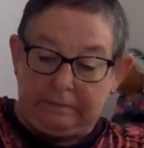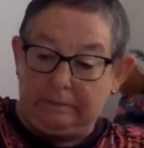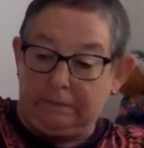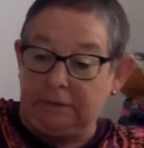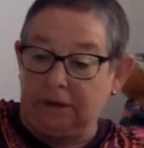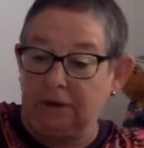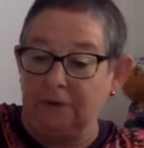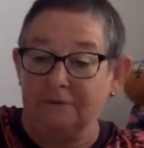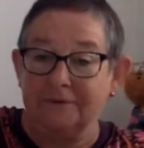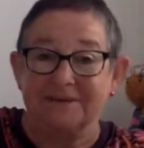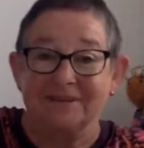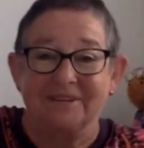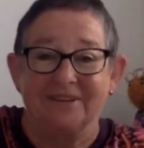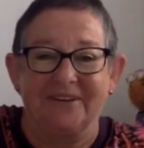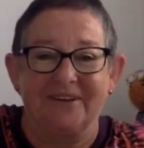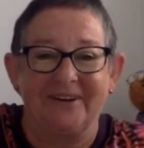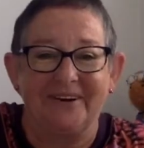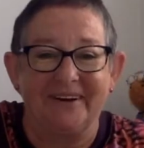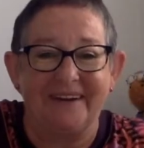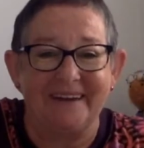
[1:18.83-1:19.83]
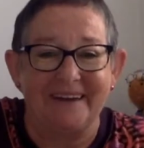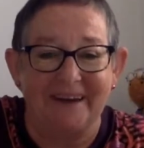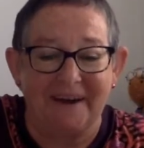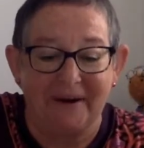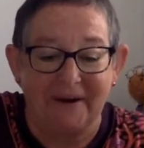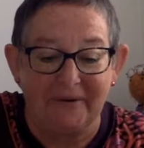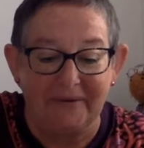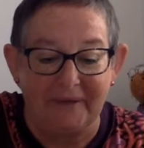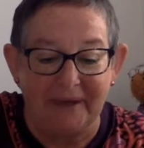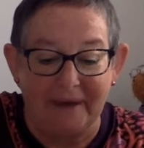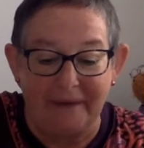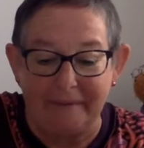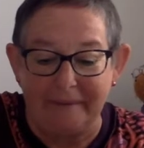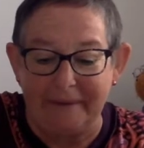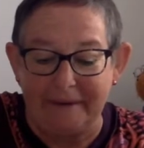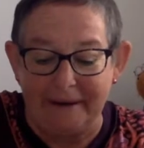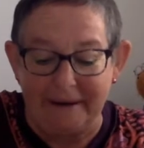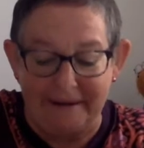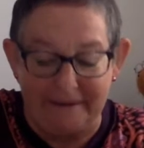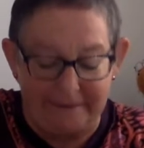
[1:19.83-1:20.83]
Oh, they go that
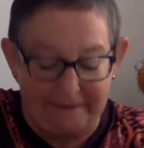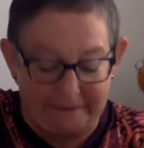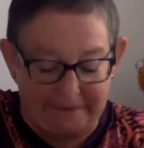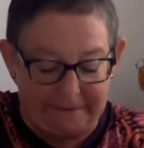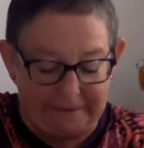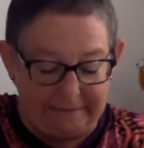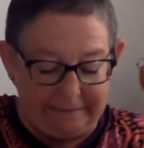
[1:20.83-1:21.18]
way either.